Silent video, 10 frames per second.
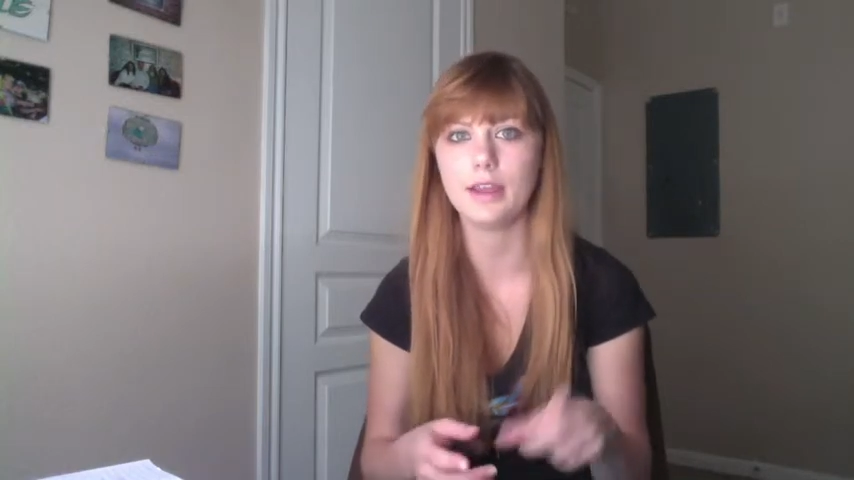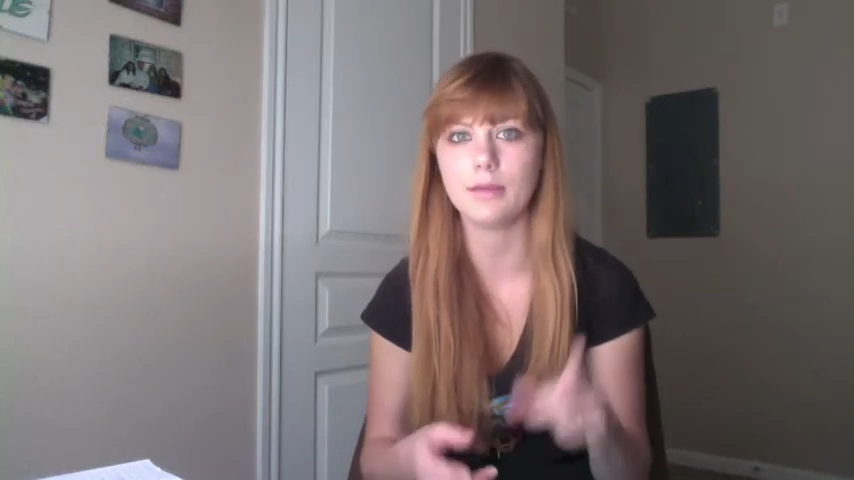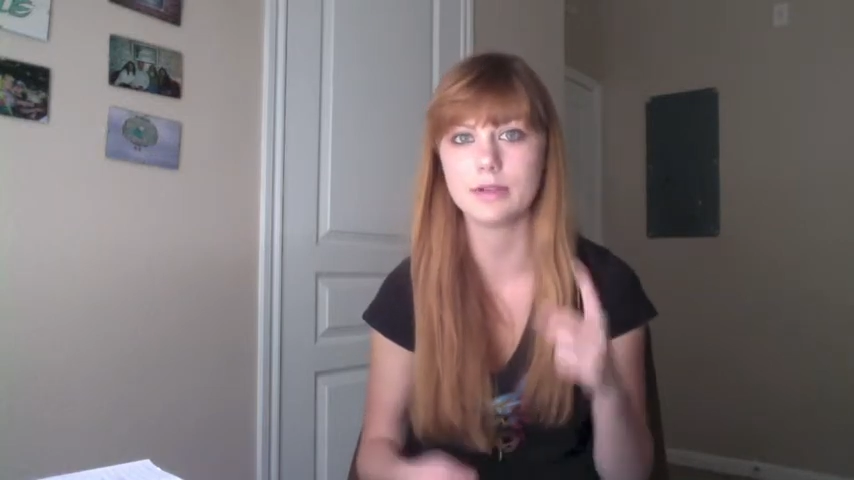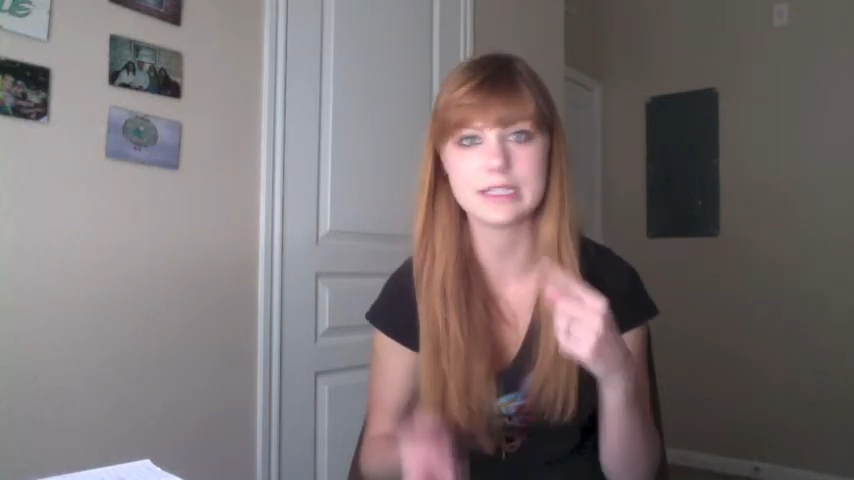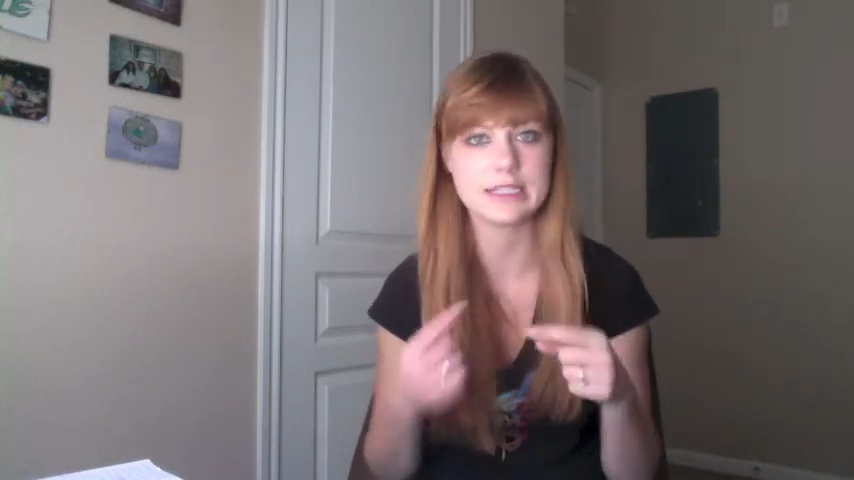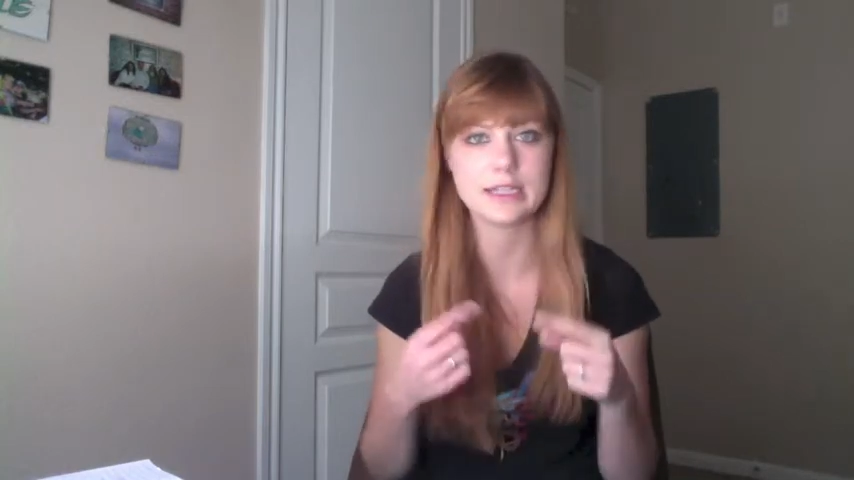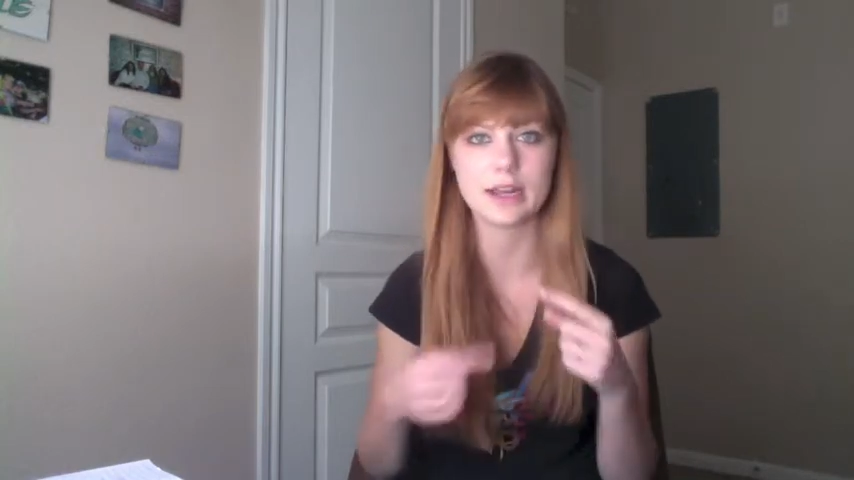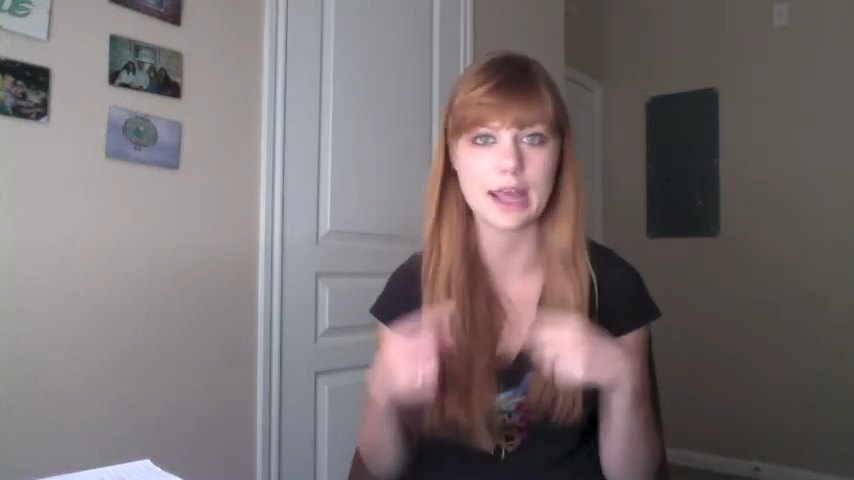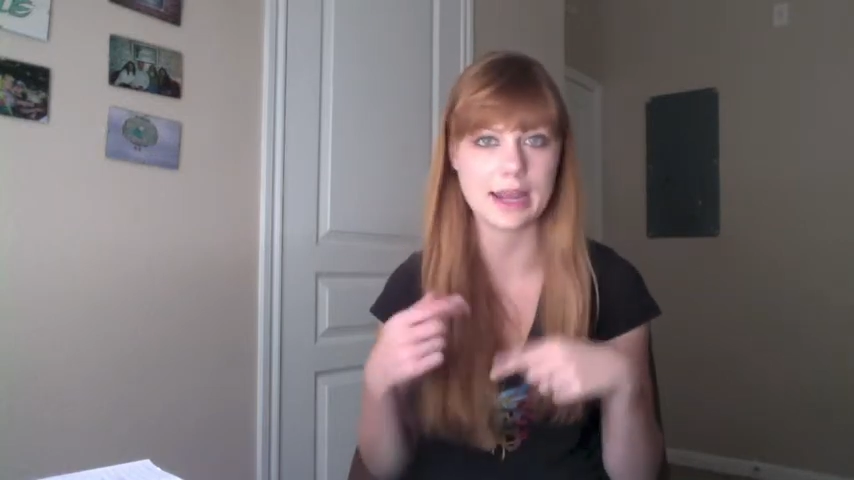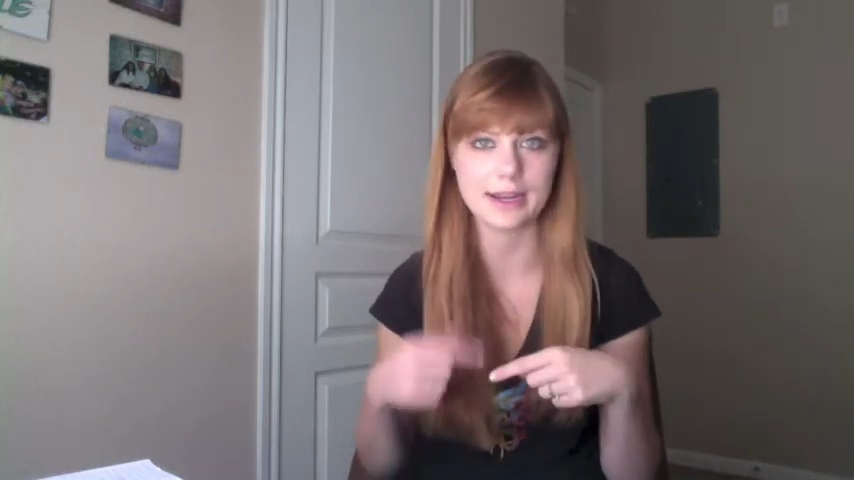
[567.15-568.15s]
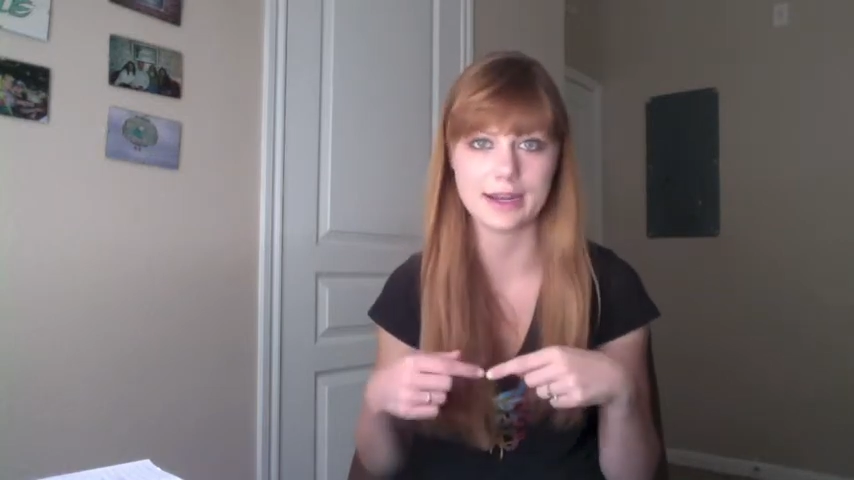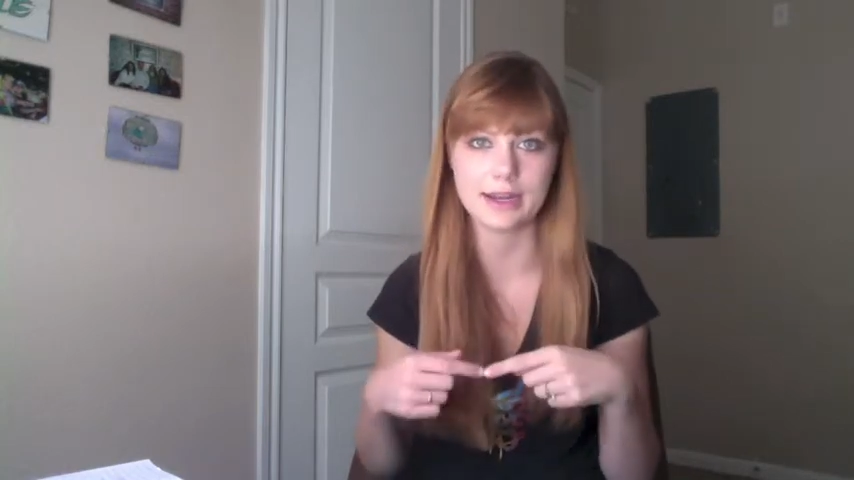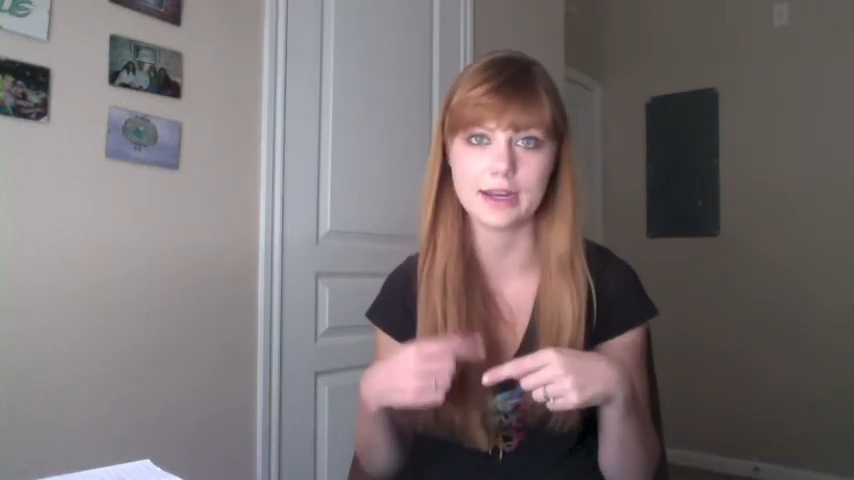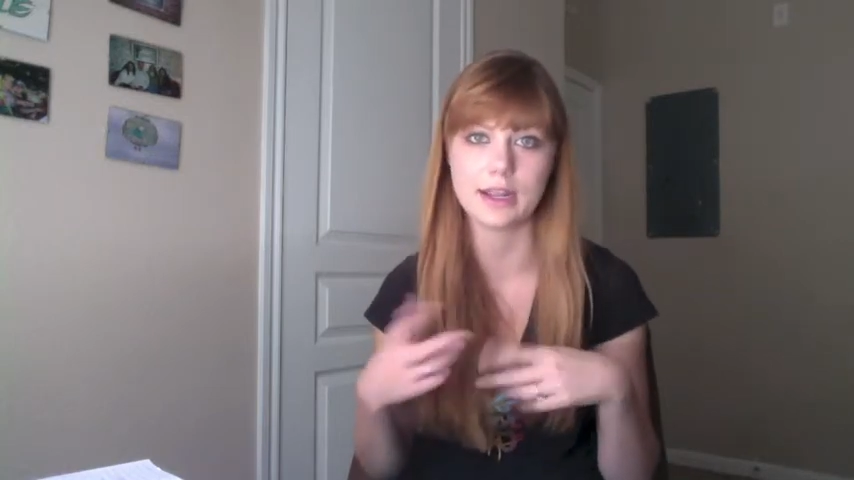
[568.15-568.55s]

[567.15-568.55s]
once he's done editing it